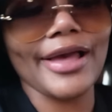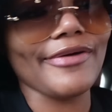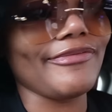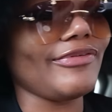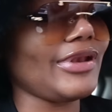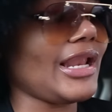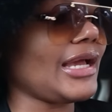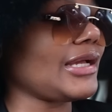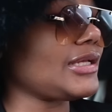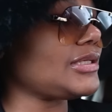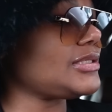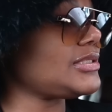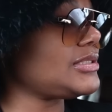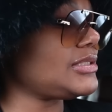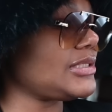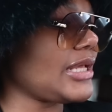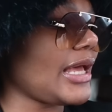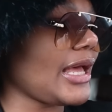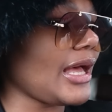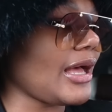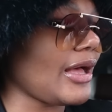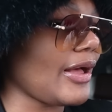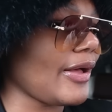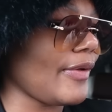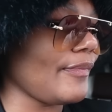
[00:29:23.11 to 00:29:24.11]
I feel like
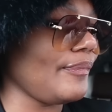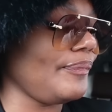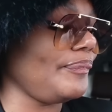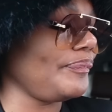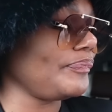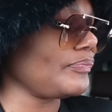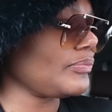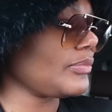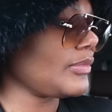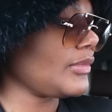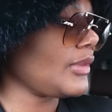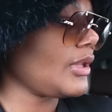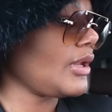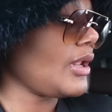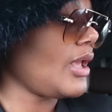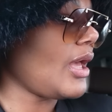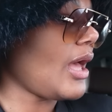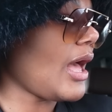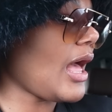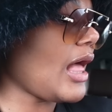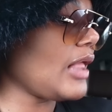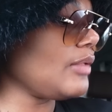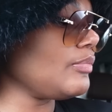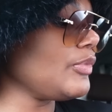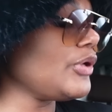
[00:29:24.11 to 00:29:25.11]

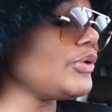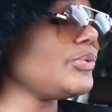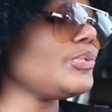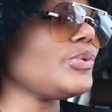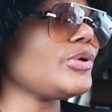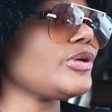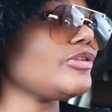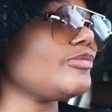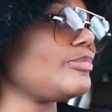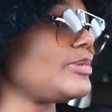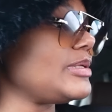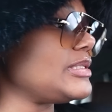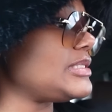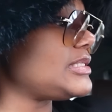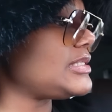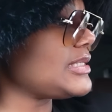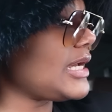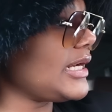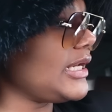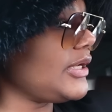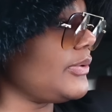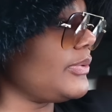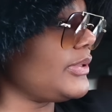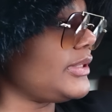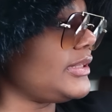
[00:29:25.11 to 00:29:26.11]
Almond would have been
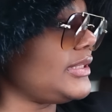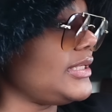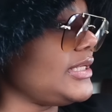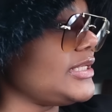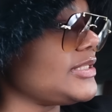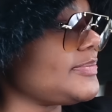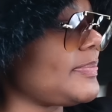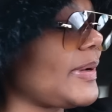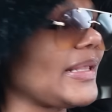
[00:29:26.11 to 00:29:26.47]
stunning with these,